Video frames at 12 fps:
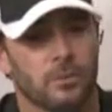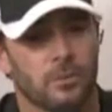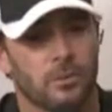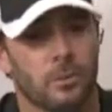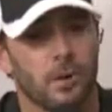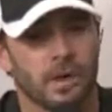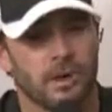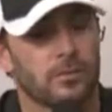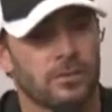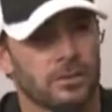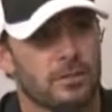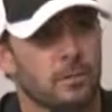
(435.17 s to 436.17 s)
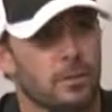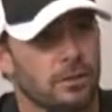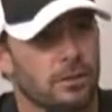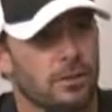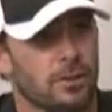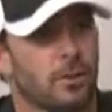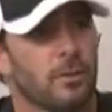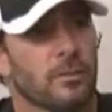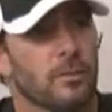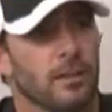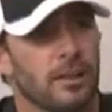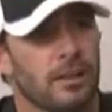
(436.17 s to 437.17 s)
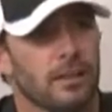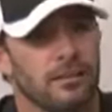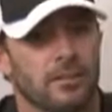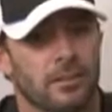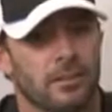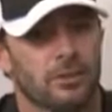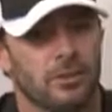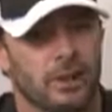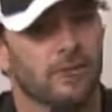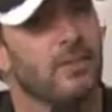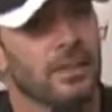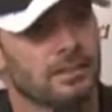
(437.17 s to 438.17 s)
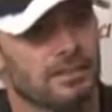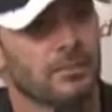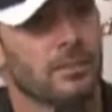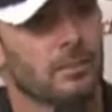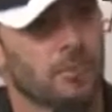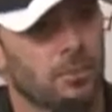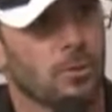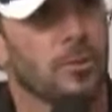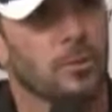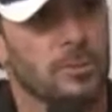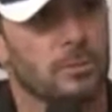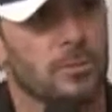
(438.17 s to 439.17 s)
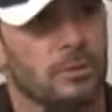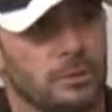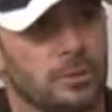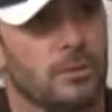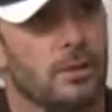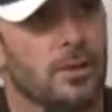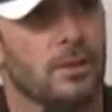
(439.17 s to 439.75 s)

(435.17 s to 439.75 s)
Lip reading: you want to have a chance to work on your equipment and try to find something before other people do.